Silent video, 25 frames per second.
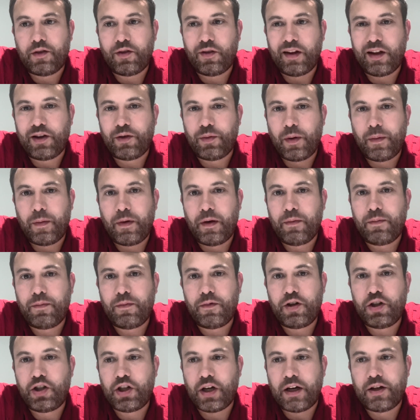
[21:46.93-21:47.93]
so that's why we
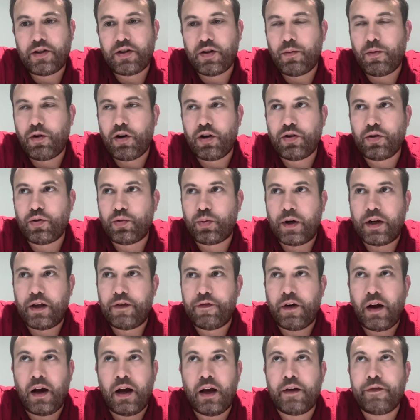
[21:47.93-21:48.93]
changed it more to
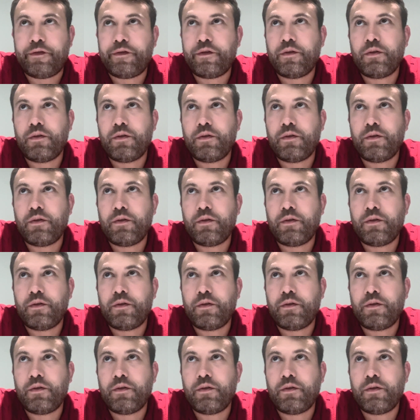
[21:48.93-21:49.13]
25.